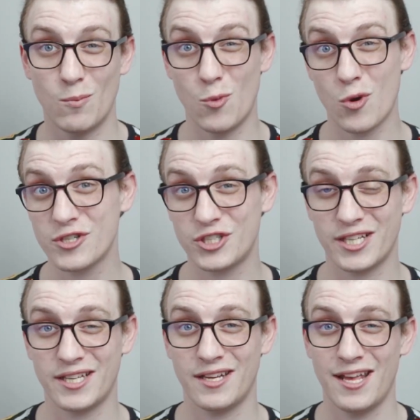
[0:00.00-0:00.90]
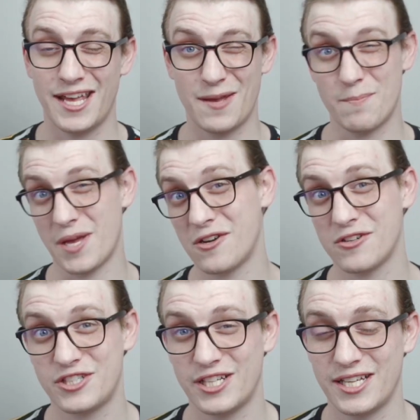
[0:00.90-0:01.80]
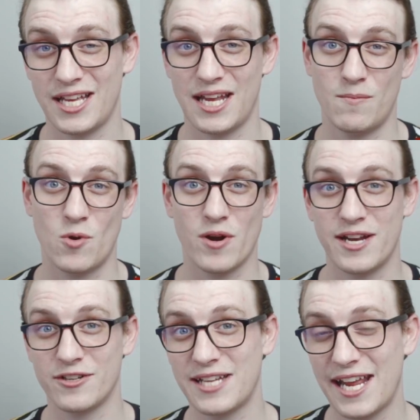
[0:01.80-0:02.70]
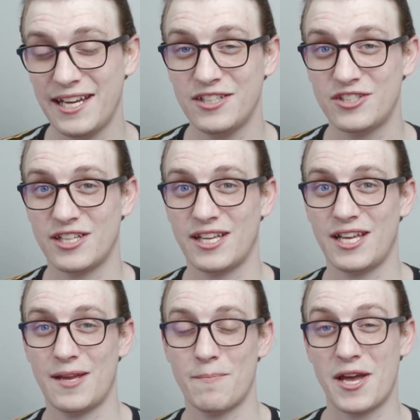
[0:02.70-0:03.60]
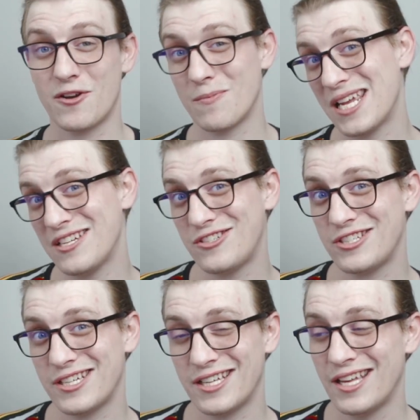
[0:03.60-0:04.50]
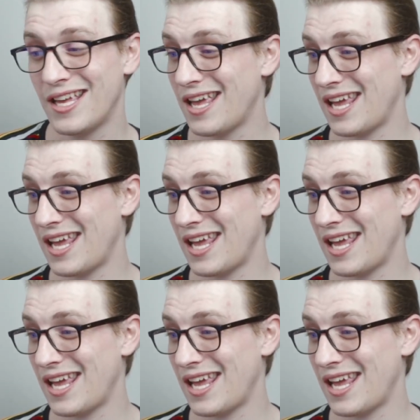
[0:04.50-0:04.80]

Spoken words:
more shit and better shit and more entertaining shit and better made shit.